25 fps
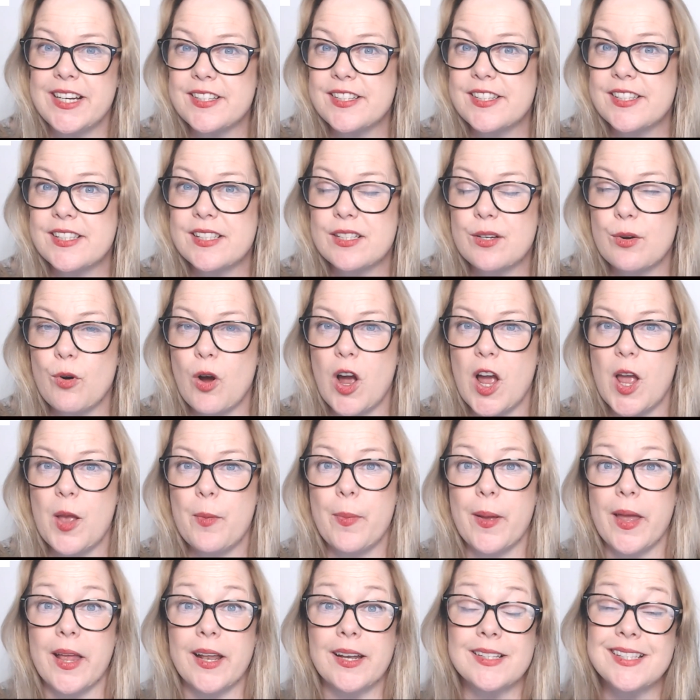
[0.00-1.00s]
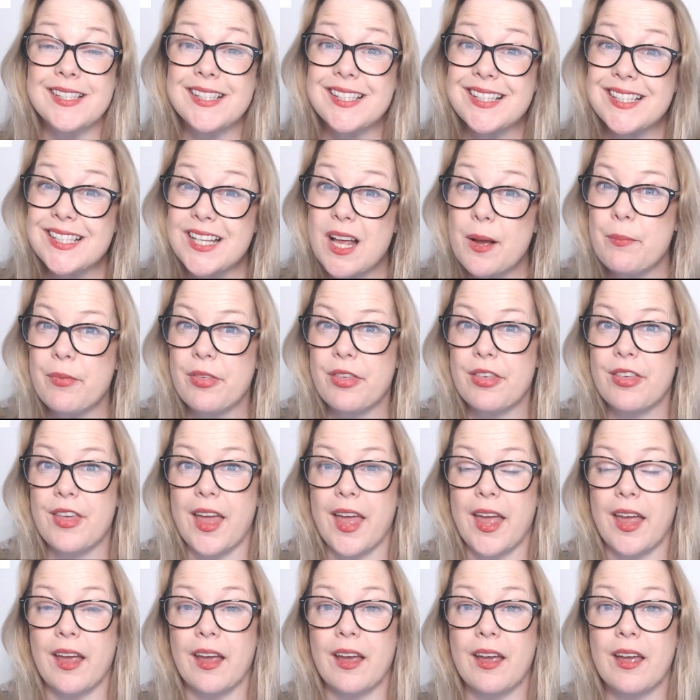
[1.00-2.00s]
describing
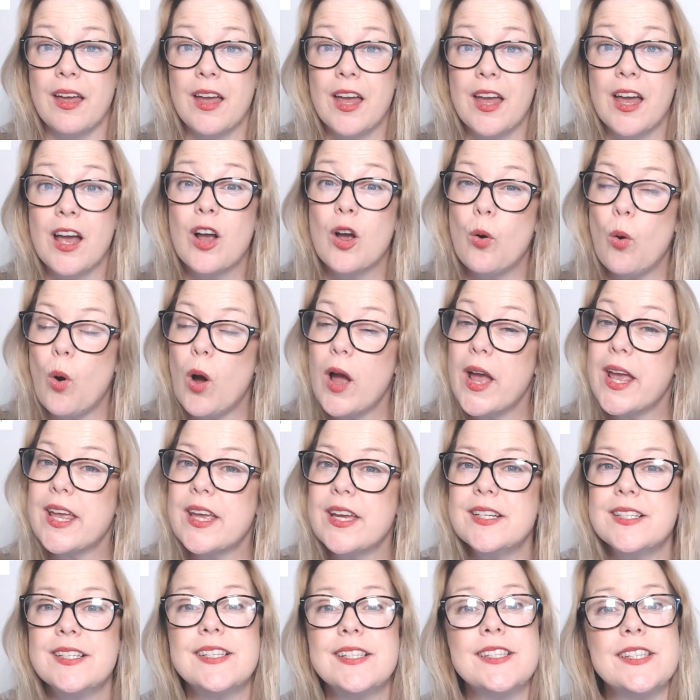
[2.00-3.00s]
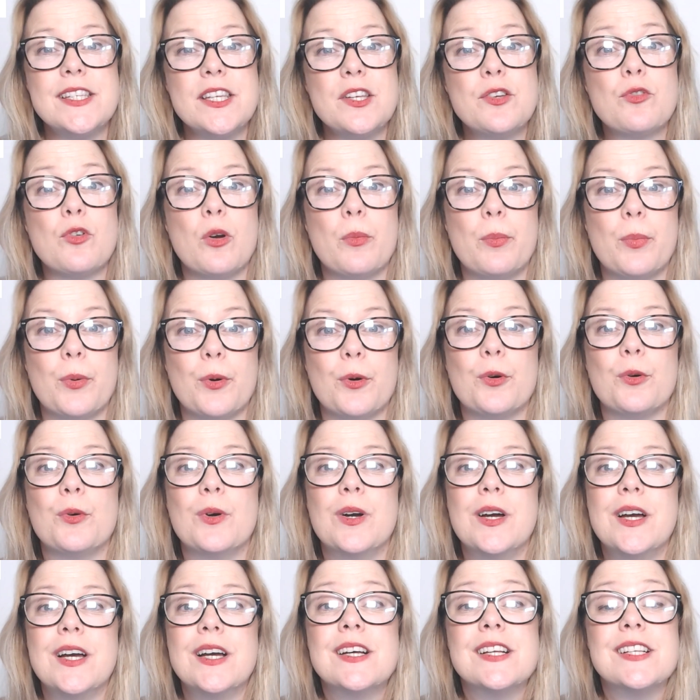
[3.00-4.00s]
something quite considerable.
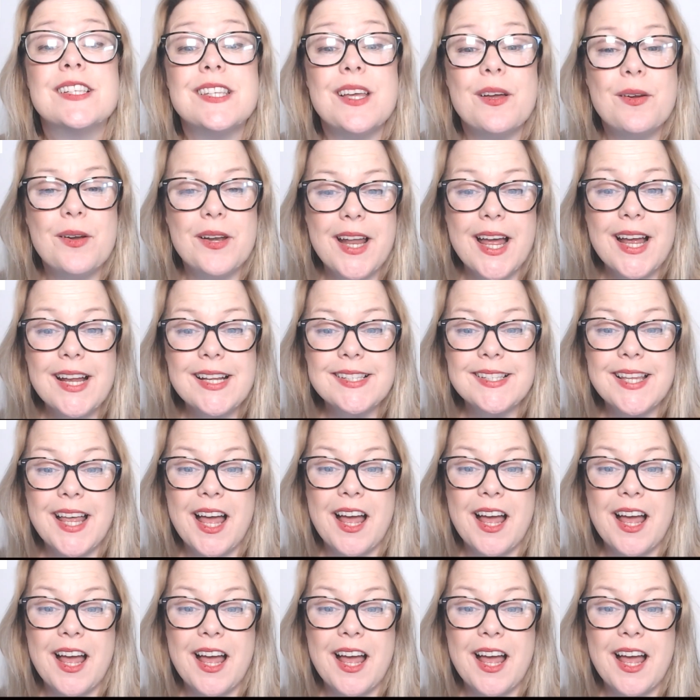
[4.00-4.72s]
So let's